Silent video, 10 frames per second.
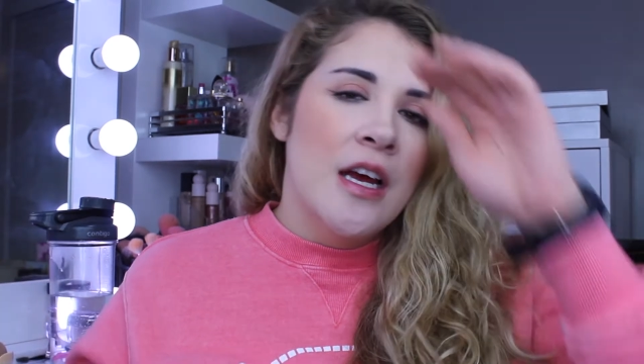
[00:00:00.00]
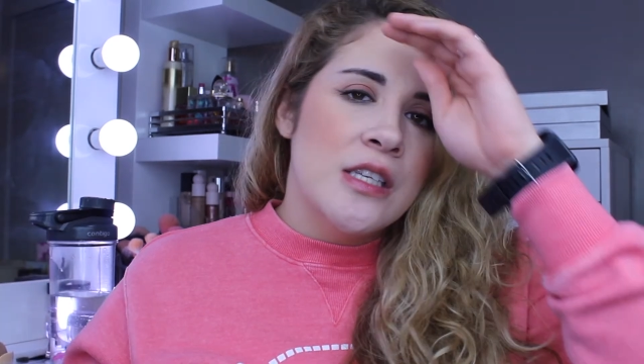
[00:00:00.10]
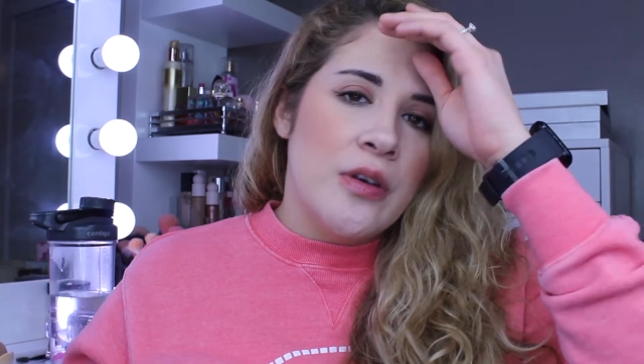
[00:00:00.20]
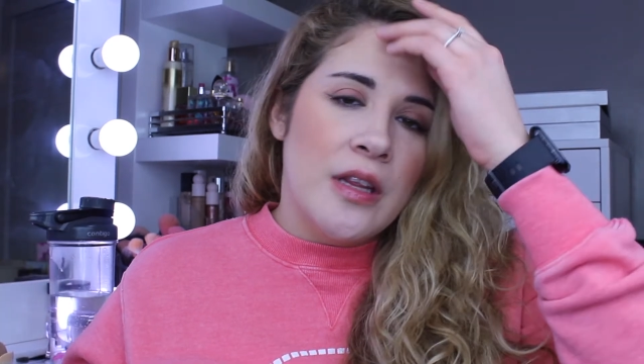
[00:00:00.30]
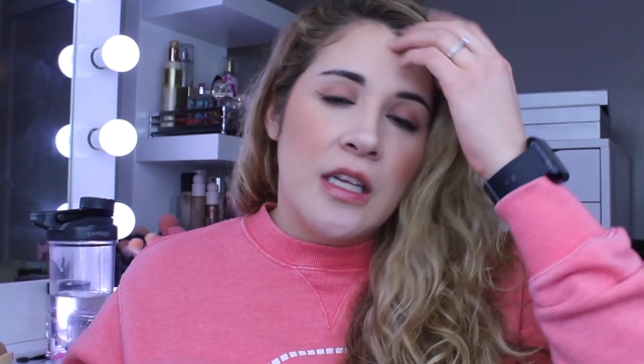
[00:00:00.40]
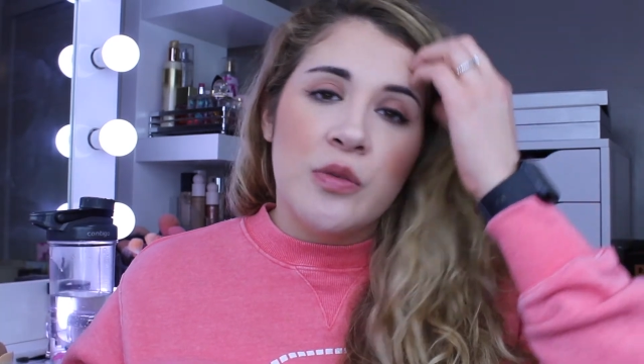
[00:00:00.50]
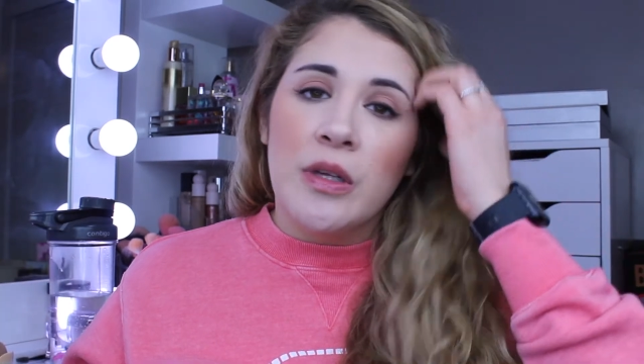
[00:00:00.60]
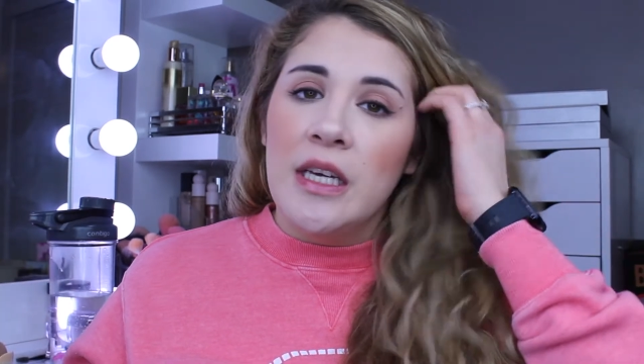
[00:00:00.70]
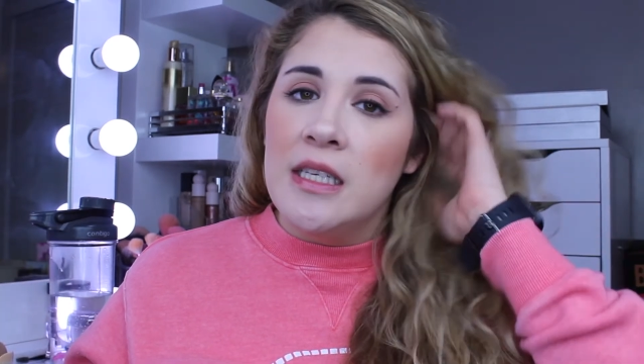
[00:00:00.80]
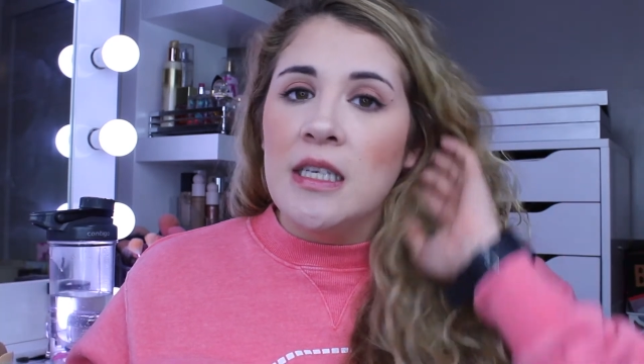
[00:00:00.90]
So I think that's
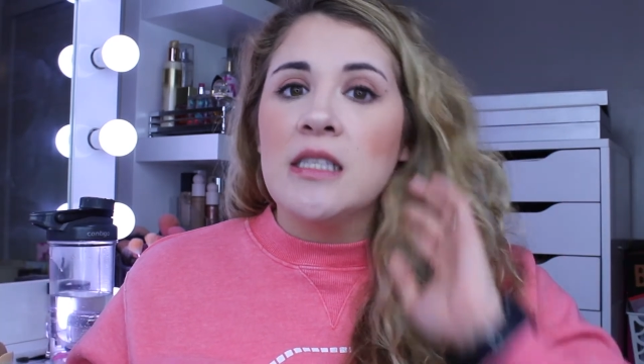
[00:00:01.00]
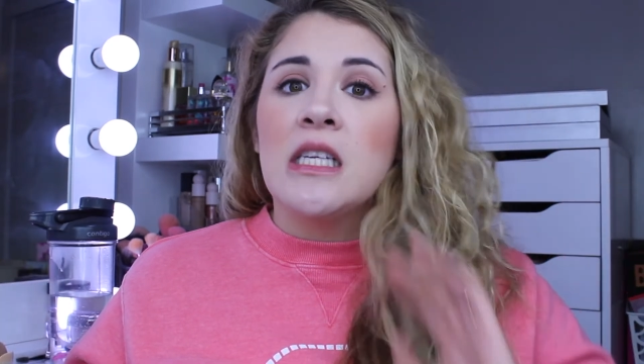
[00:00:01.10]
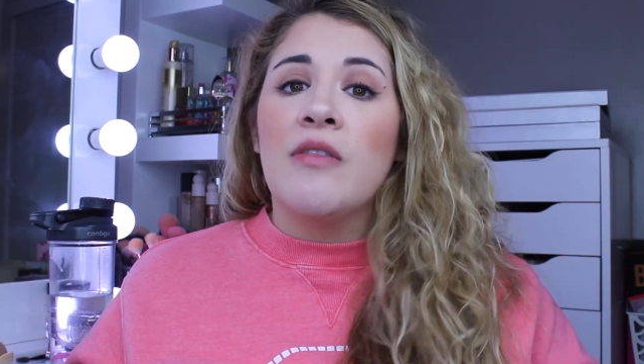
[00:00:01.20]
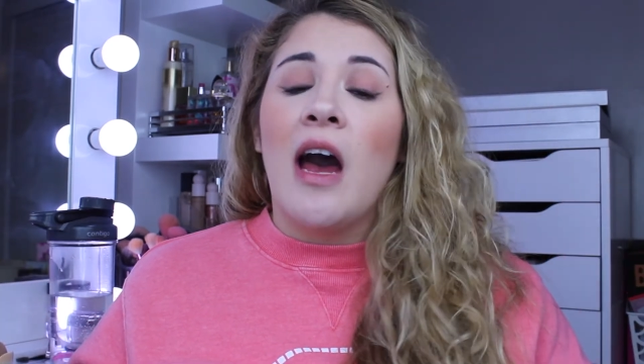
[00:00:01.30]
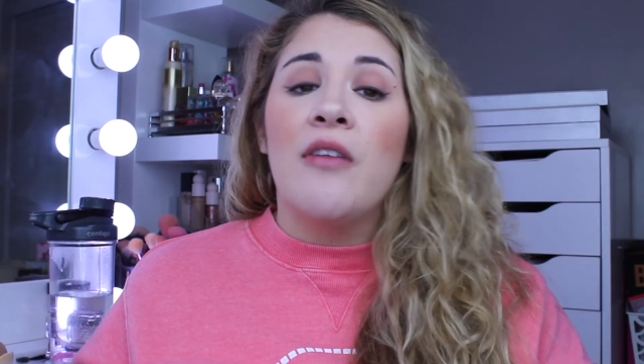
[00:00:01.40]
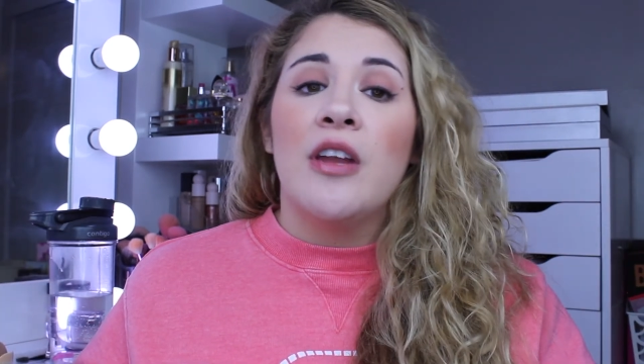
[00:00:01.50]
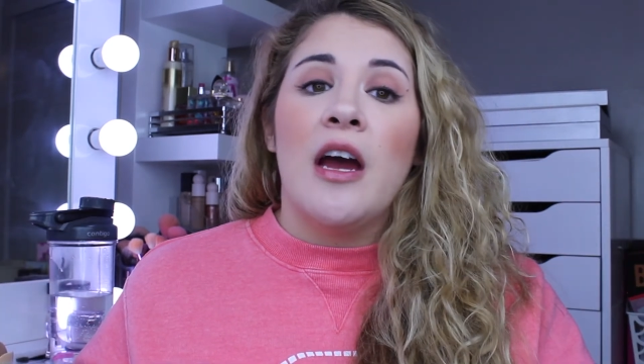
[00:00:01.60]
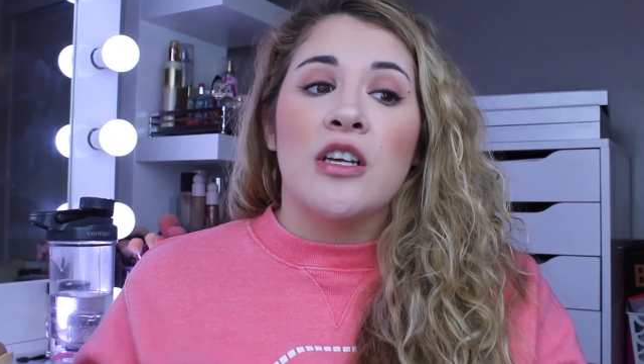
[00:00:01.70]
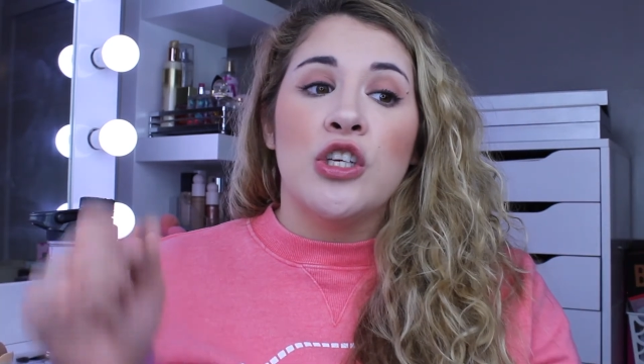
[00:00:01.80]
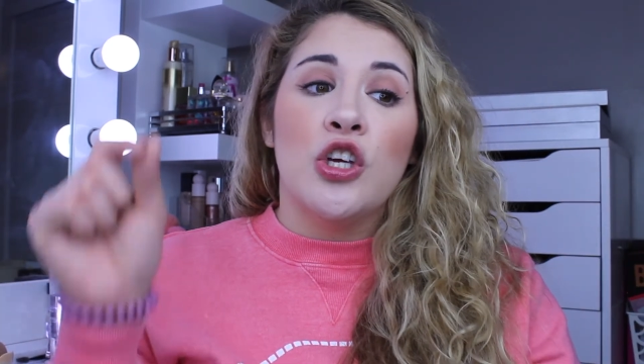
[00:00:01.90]
really easy instead of having to
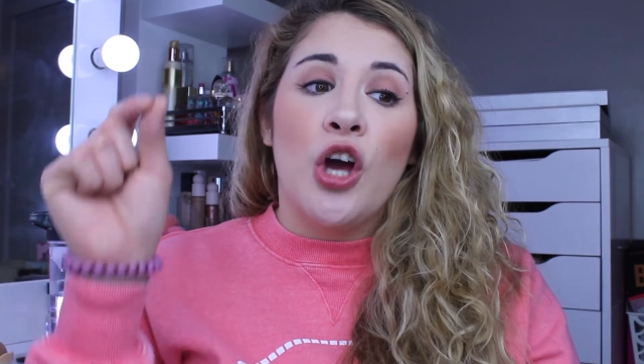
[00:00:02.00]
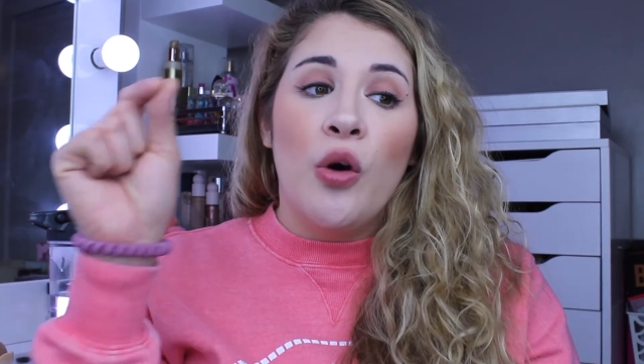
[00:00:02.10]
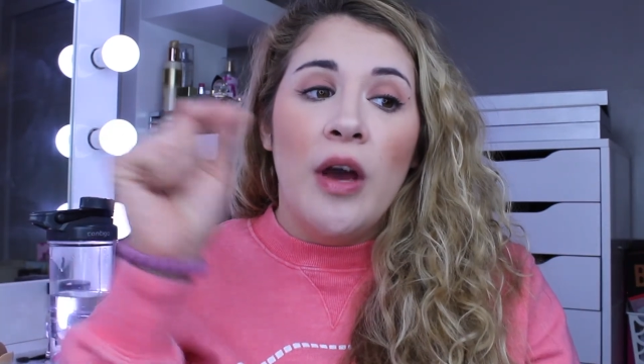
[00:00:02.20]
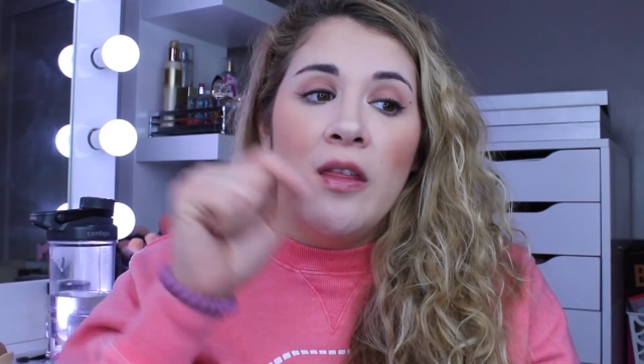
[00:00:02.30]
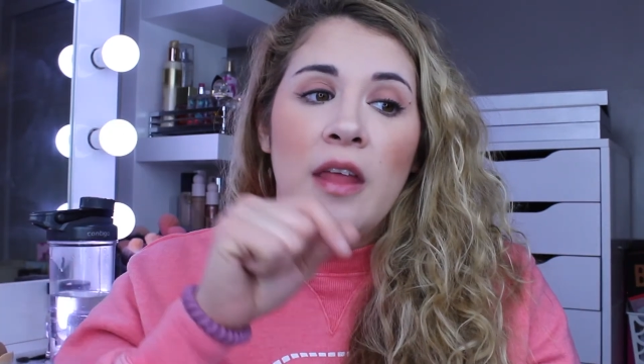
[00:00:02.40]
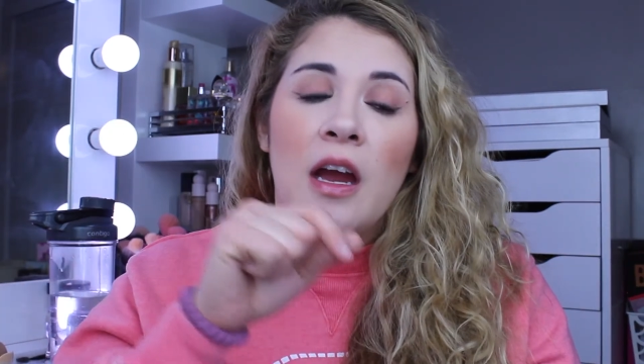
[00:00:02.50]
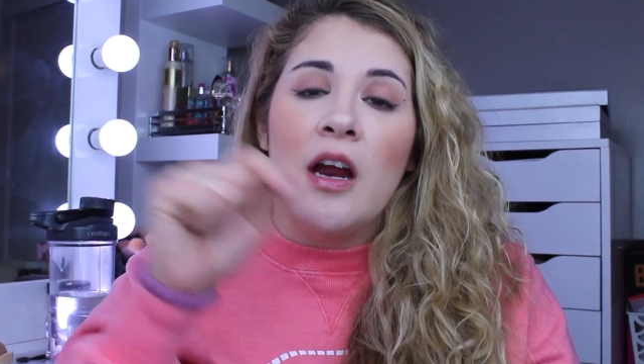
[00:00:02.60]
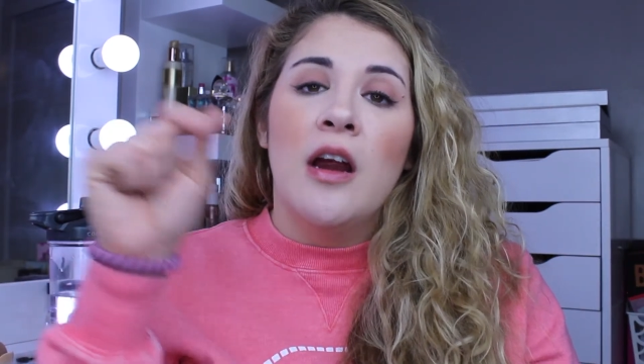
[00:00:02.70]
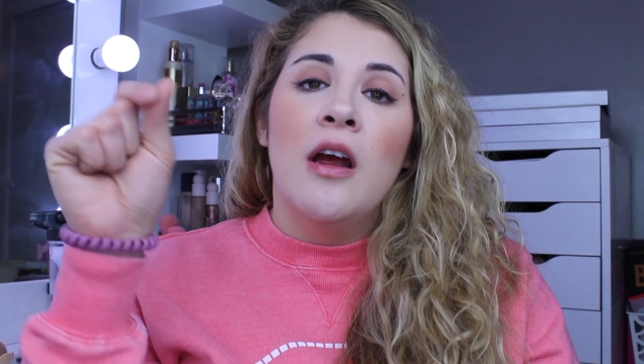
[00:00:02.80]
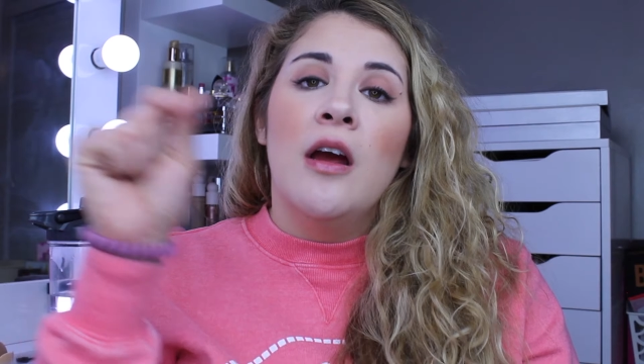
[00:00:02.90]
actually go in
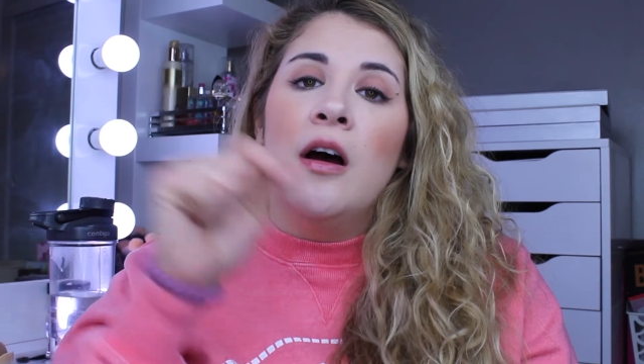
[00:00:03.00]
there